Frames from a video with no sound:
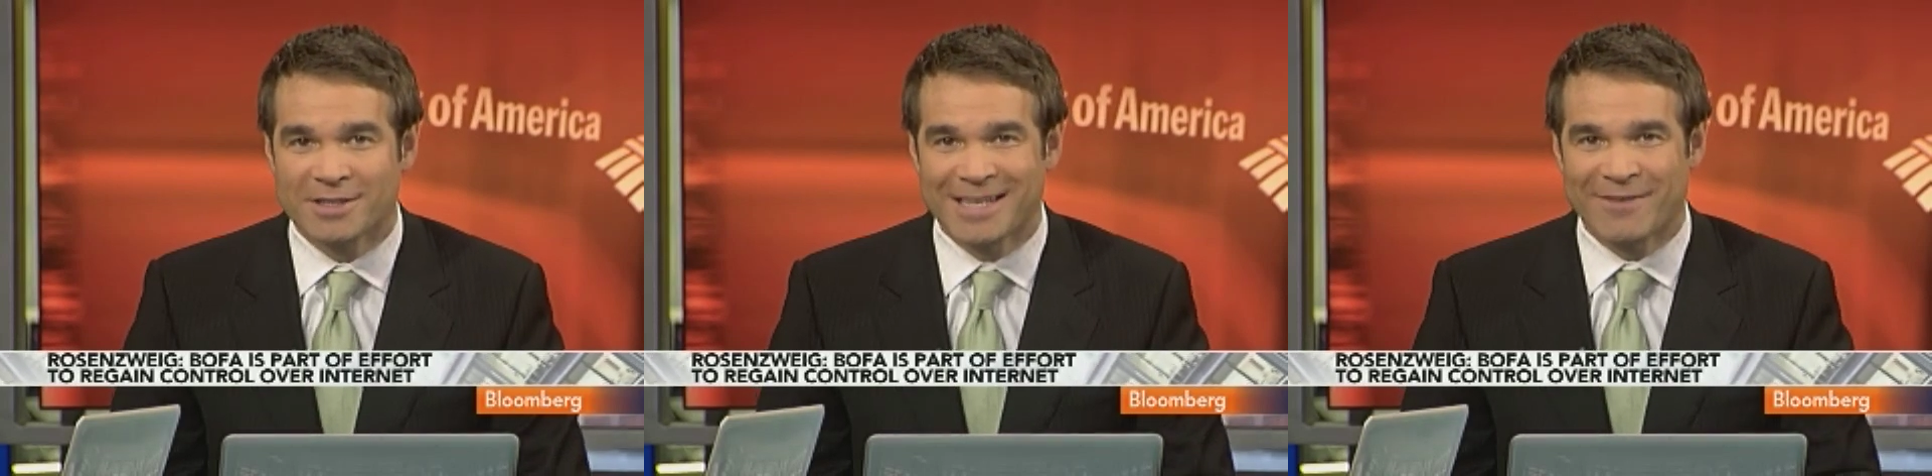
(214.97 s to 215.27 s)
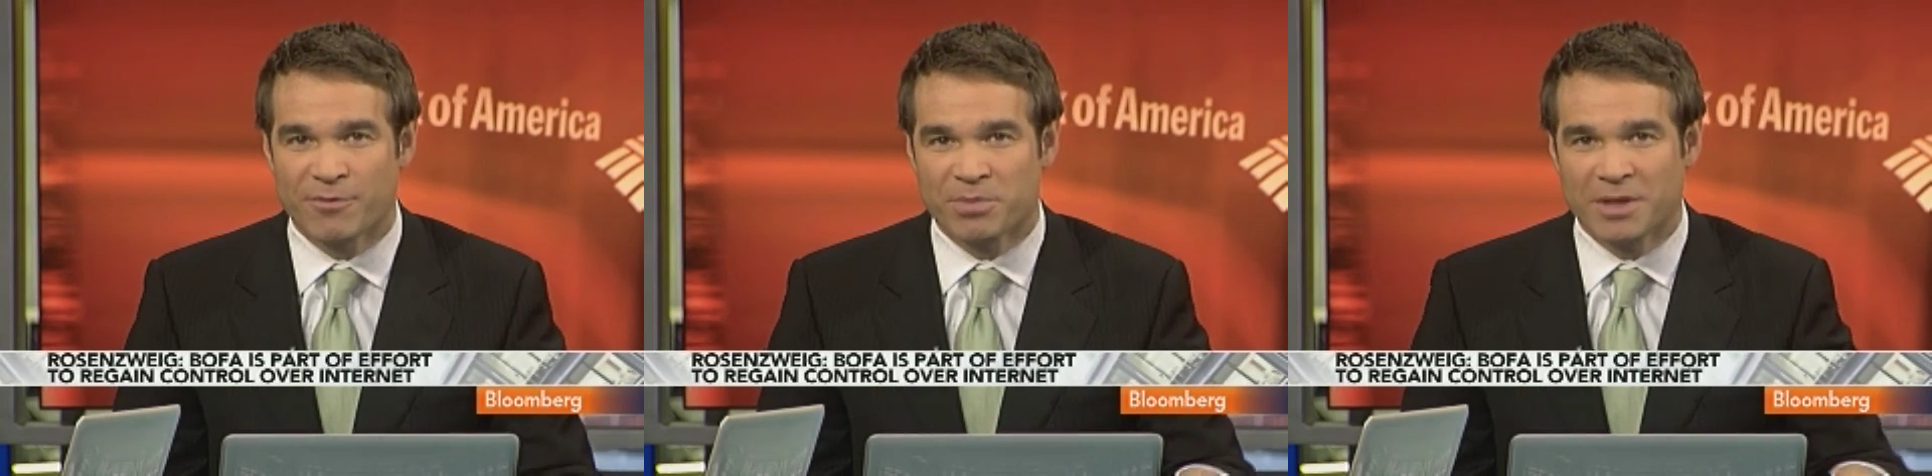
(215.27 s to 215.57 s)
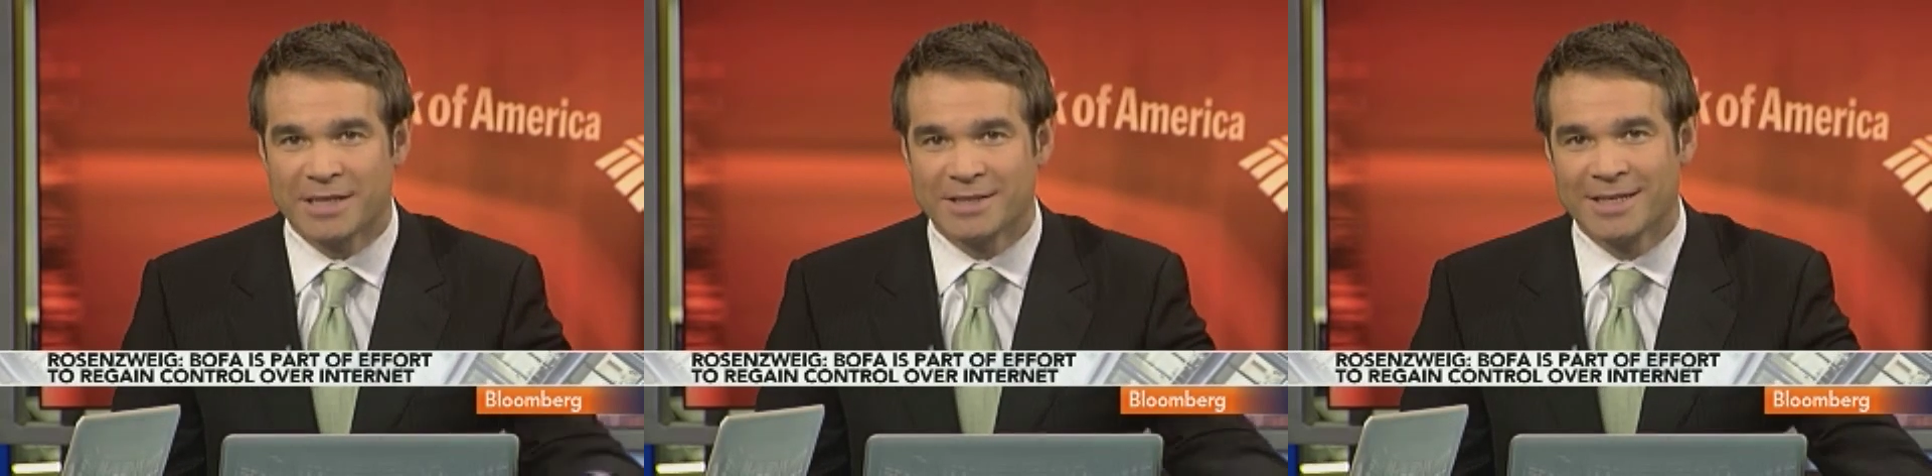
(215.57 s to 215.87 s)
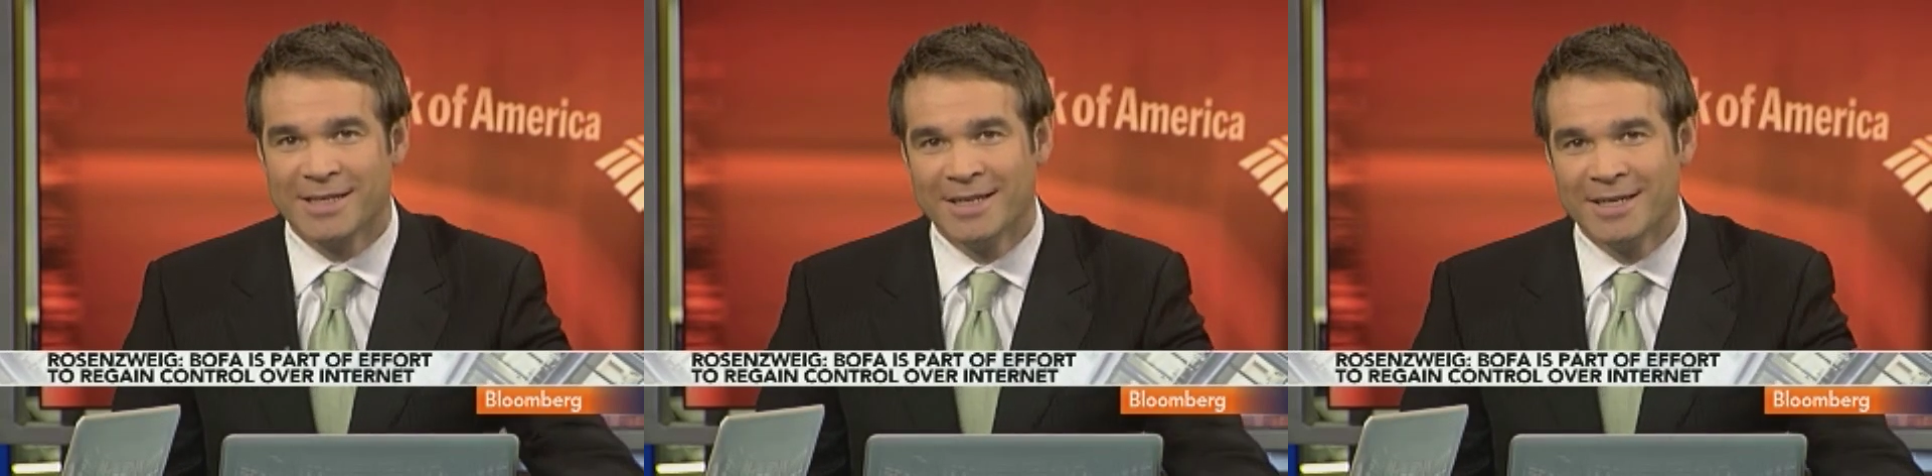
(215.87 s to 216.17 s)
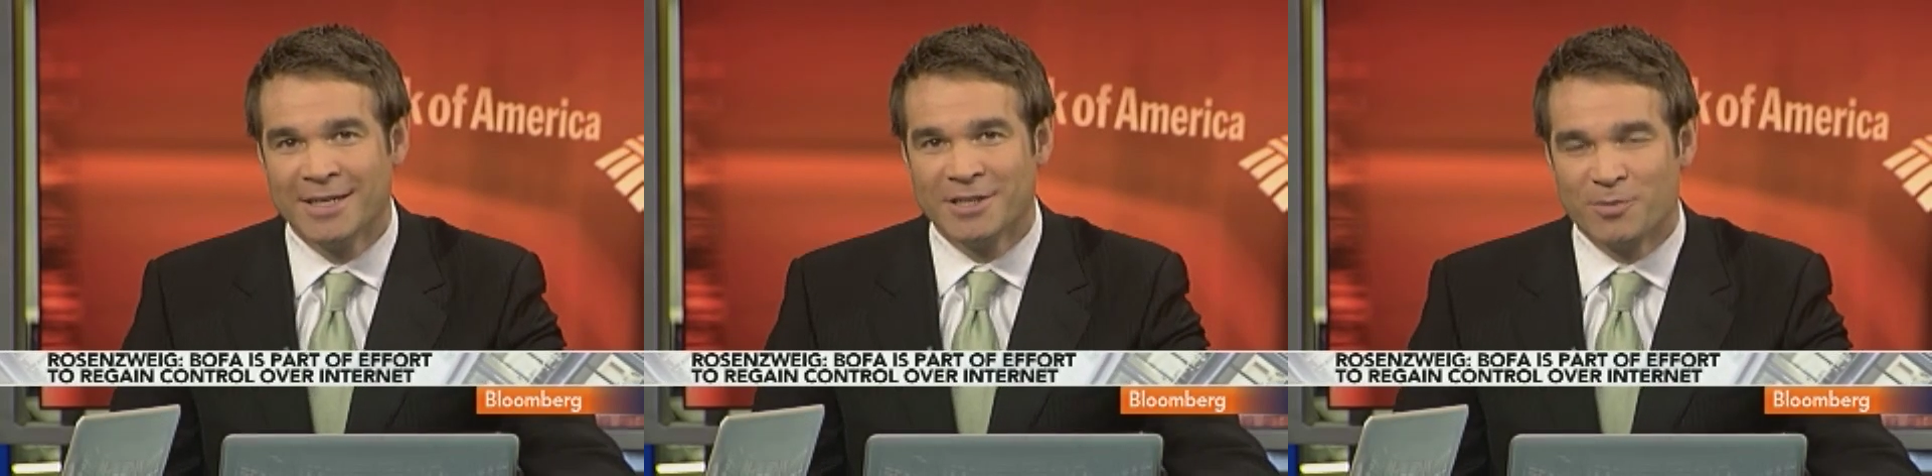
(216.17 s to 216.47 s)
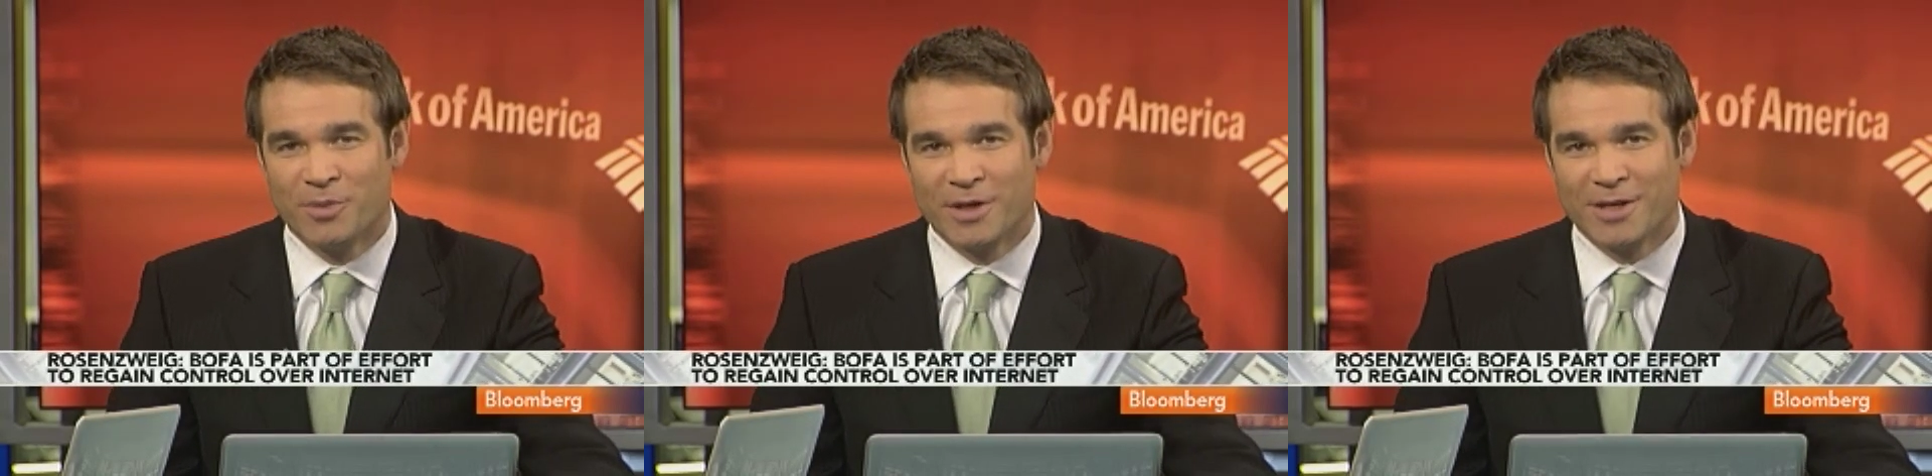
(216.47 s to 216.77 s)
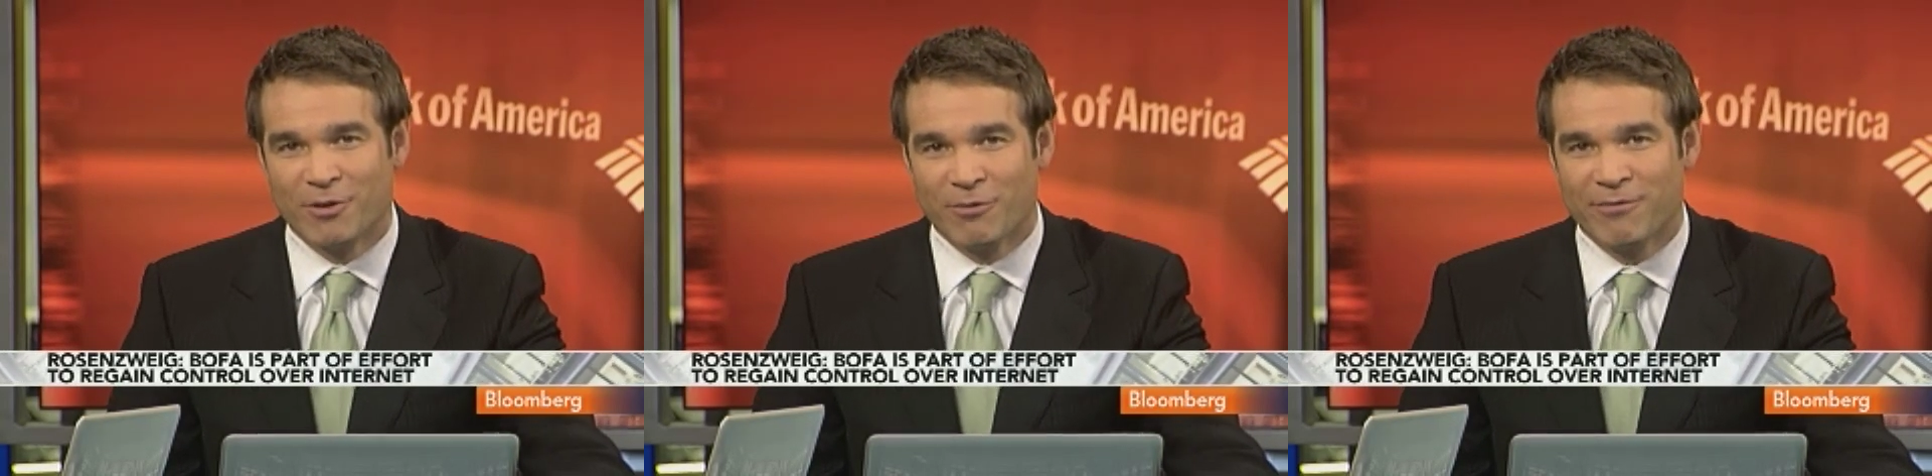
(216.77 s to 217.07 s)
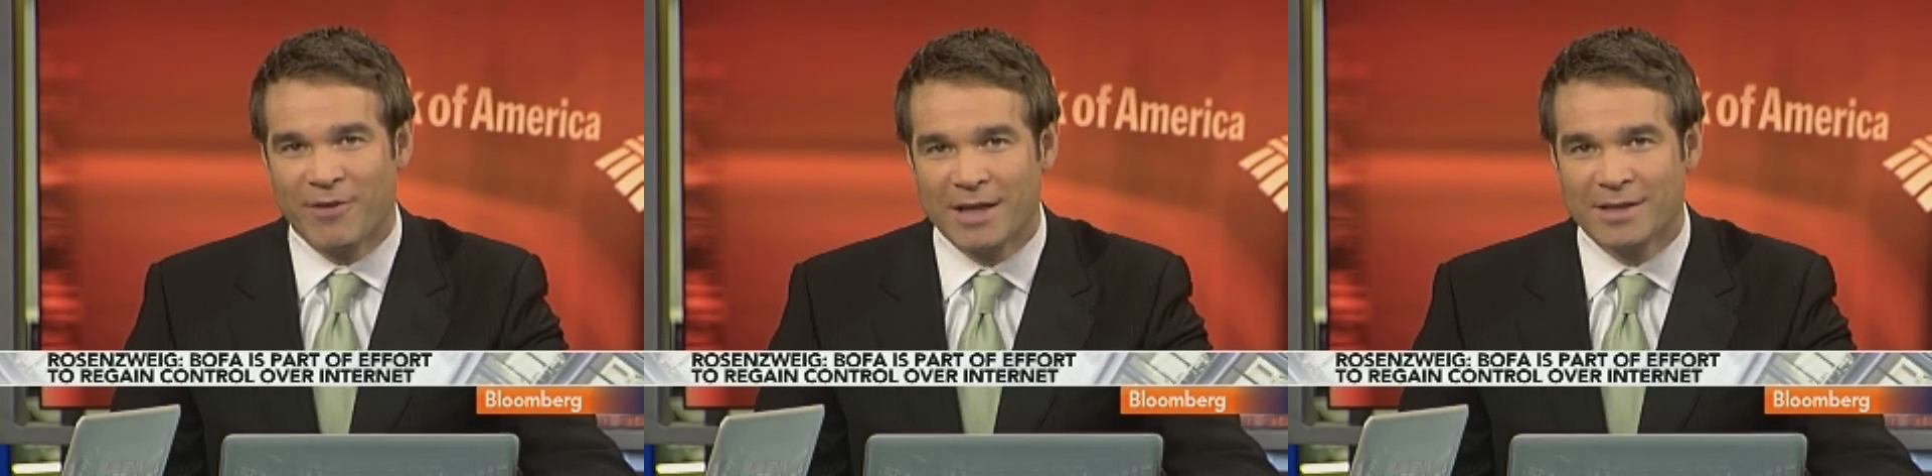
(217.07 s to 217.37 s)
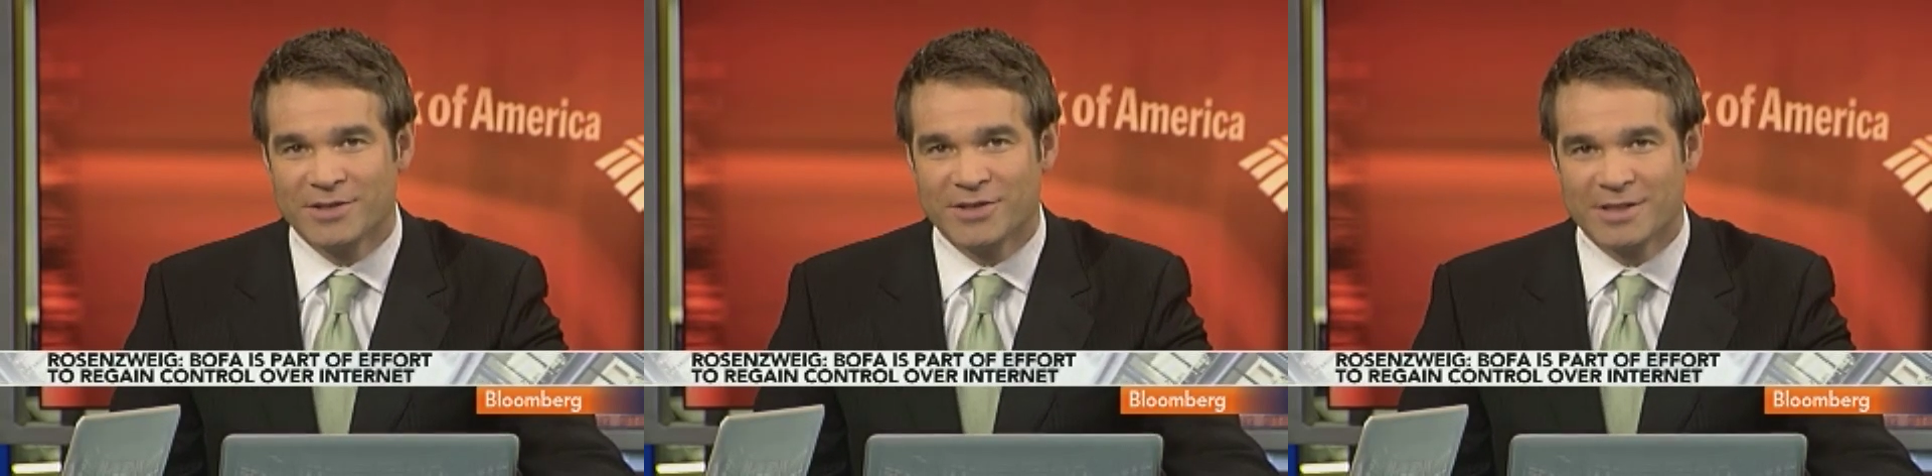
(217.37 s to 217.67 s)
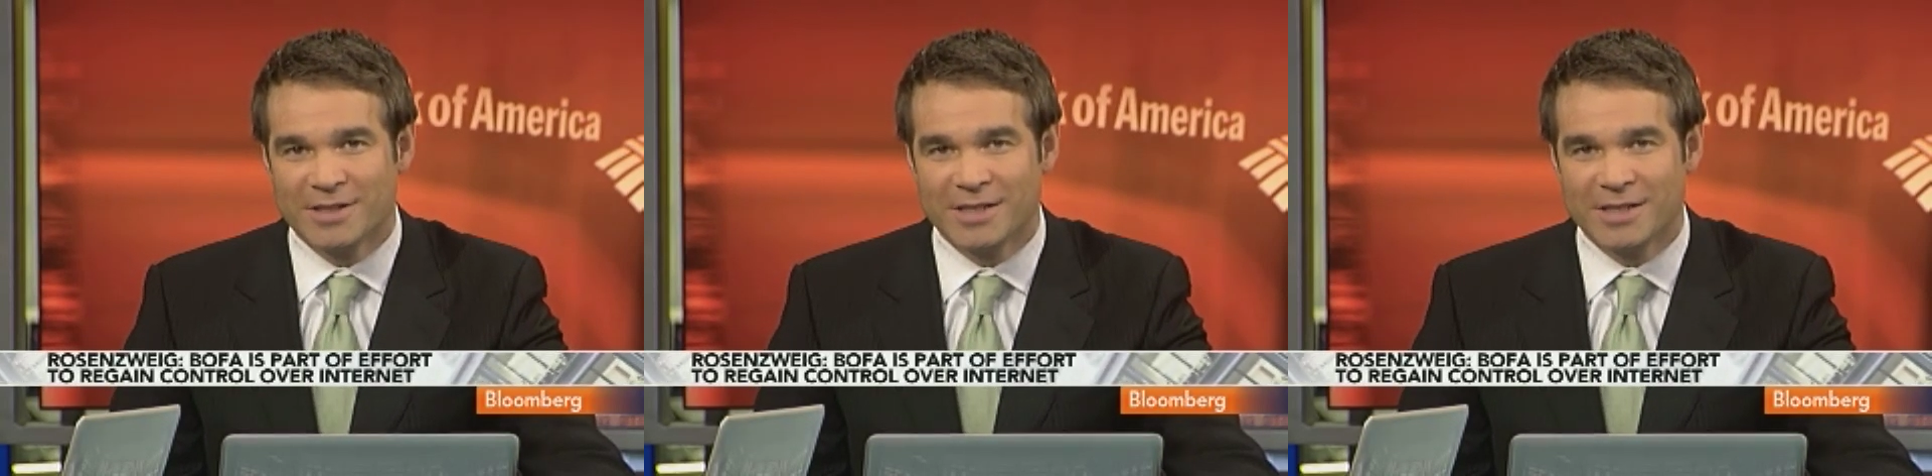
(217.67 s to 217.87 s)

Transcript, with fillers: a safer place to put your funds.